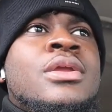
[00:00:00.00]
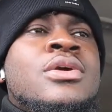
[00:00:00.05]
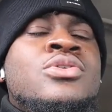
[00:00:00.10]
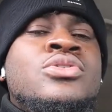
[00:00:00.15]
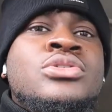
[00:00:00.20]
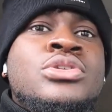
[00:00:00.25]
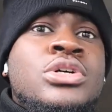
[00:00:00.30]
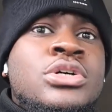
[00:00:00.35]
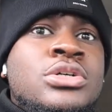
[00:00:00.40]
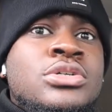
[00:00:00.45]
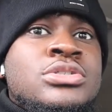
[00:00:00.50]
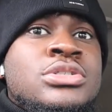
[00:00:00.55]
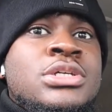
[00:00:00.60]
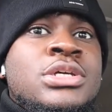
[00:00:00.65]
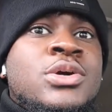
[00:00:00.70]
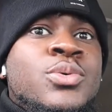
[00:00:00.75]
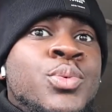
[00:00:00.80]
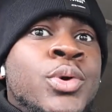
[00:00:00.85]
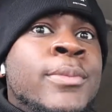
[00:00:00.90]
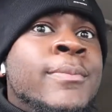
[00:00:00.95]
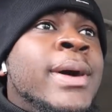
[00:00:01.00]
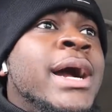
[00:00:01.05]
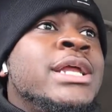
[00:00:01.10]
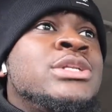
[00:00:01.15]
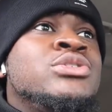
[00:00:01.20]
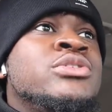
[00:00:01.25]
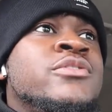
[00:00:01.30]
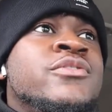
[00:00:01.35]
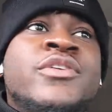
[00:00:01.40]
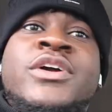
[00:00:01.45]
who knows? We might
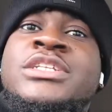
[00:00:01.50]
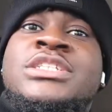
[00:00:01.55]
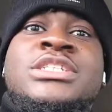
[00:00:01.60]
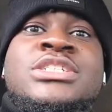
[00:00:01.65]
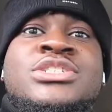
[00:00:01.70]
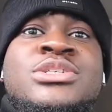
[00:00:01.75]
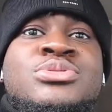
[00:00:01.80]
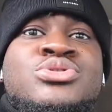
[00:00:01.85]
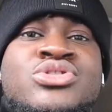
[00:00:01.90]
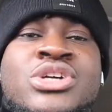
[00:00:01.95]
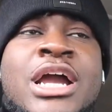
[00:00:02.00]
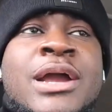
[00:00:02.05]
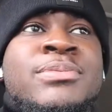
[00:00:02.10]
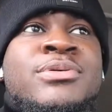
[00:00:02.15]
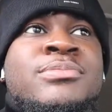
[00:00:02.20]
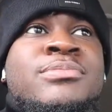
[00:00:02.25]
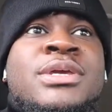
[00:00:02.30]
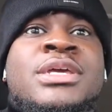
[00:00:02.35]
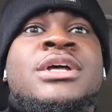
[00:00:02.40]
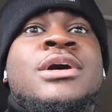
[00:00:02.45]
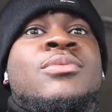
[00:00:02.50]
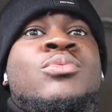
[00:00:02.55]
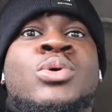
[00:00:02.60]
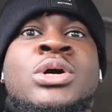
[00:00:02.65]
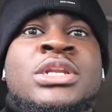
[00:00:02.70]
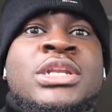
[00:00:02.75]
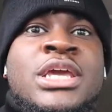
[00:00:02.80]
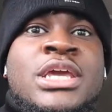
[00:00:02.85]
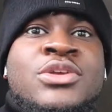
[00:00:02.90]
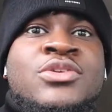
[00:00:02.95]
do vintage subscriber meetup
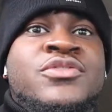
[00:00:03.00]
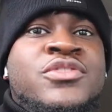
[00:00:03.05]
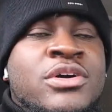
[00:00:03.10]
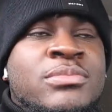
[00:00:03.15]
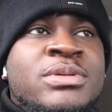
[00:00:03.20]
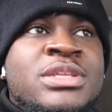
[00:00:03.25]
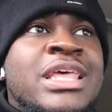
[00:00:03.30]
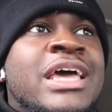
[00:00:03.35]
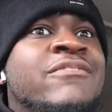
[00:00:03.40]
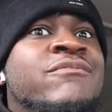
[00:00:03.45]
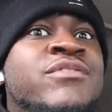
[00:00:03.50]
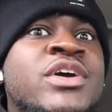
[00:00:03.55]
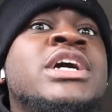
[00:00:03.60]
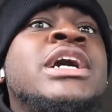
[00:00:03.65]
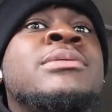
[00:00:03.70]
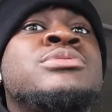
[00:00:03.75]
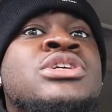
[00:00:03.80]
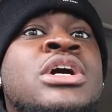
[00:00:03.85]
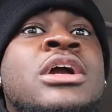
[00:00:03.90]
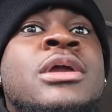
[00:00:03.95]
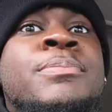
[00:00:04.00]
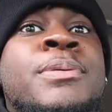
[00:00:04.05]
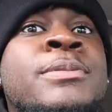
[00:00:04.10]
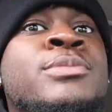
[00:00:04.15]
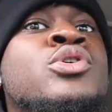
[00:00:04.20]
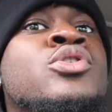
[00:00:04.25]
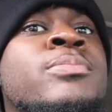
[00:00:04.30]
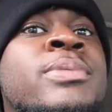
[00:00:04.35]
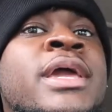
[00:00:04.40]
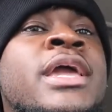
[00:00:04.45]
one day. You feel me? Like, I'm talking
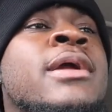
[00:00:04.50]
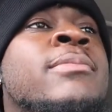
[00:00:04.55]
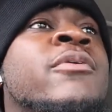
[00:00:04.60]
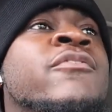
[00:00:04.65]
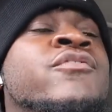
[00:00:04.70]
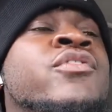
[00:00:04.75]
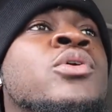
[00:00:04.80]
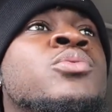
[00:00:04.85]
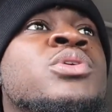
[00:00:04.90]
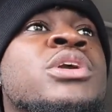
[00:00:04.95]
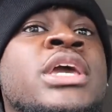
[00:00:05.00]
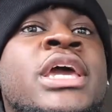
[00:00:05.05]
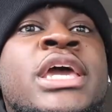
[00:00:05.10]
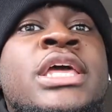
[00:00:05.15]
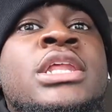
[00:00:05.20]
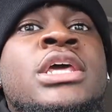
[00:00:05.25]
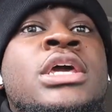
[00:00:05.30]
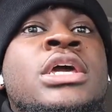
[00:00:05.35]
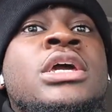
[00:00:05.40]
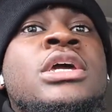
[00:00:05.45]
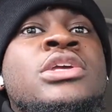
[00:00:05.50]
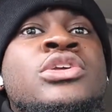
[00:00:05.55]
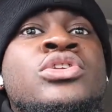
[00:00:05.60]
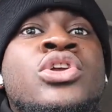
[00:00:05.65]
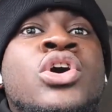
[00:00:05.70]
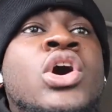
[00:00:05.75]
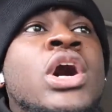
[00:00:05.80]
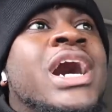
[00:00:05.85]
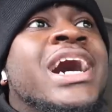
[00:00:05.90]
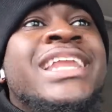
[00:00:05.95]
people who've been here before we hit, you
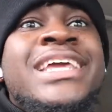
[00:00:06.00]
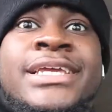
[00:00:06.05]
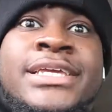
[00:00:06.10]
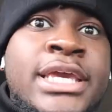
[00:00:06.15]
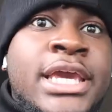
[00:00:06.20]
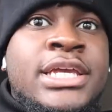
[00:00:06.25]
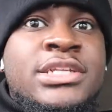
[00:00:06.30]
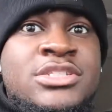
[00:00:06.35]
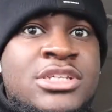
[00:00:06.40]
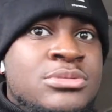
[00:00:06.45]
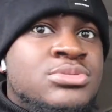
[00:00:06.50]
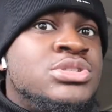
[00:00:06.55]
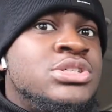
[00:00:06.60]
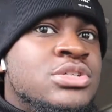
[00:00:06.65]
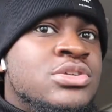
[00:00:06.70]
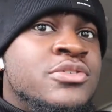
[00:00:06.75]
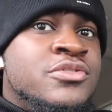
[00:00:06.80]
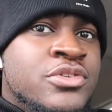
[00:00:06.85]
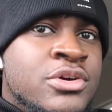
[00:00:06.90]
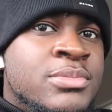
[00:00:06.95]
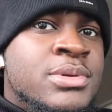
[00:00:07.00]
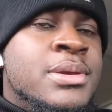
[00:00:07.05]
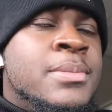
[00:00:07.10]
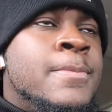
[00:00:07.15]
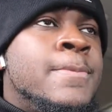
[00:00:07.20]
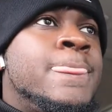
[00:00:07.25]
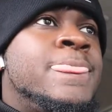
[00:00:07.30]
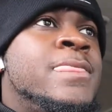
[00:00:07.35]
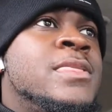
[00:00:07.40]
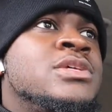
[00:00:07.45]
know, one hundred K type shit. You feel me?
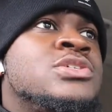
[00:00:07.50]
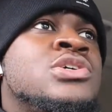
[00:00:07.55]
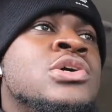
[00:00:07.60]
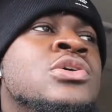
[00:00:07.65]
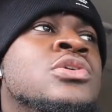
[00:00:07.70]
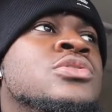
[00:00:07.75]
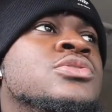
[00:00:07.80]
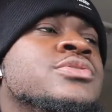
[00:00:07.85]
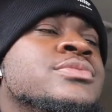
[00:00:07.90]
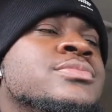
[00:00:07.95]
So,